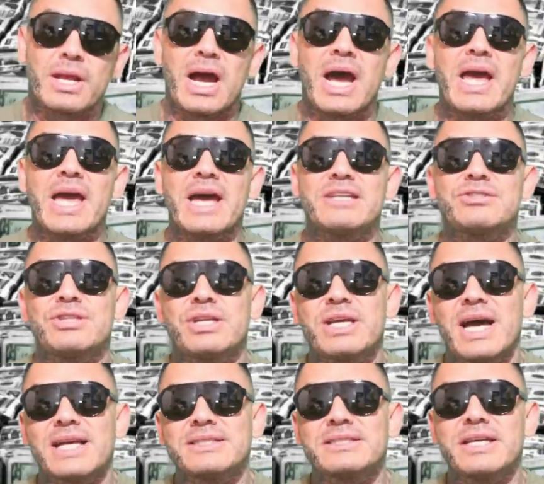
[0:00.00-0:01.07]
I actually
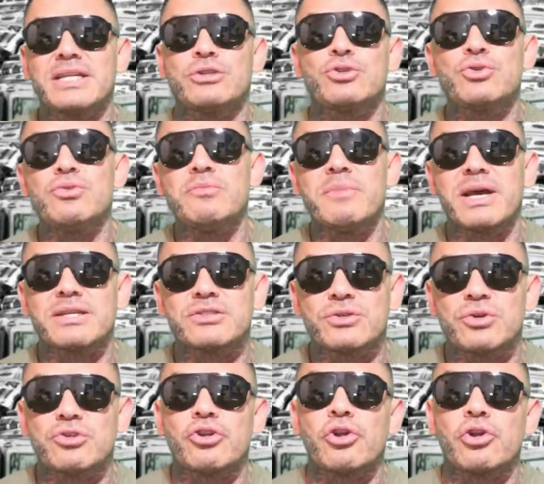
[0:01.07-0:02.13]
got sent to
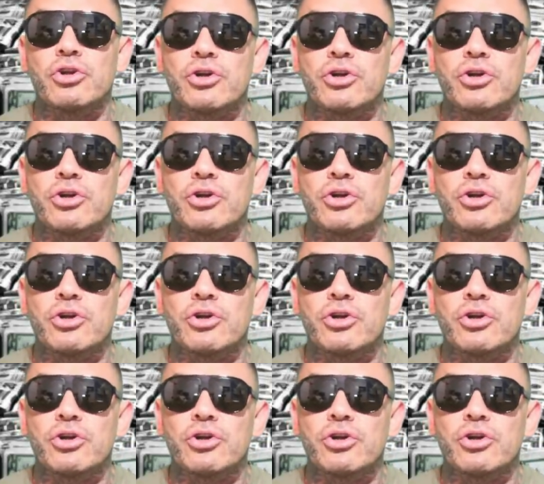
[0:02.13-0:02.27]
Mexico to